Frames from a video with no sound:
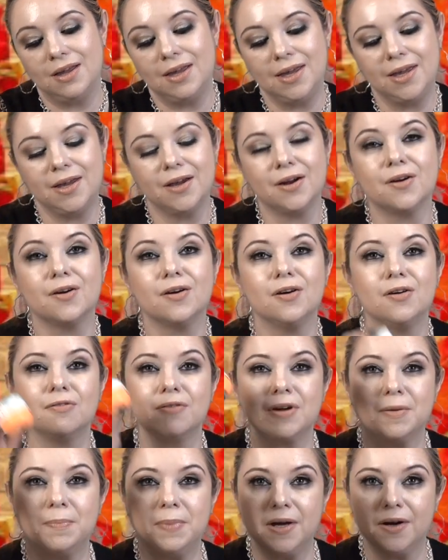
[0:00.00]
Hair
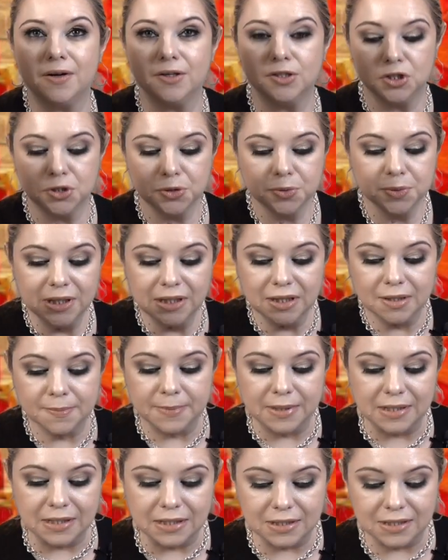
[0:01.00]
Repair
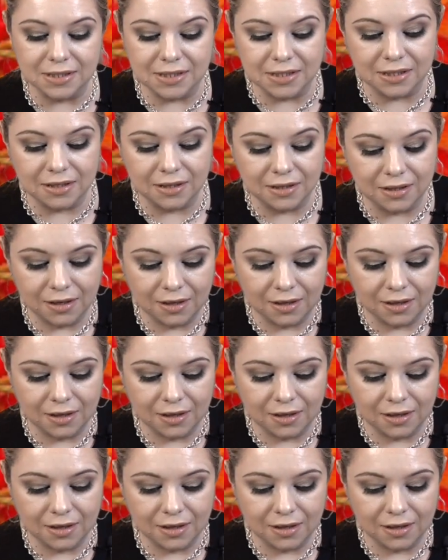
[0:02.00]
Treatment.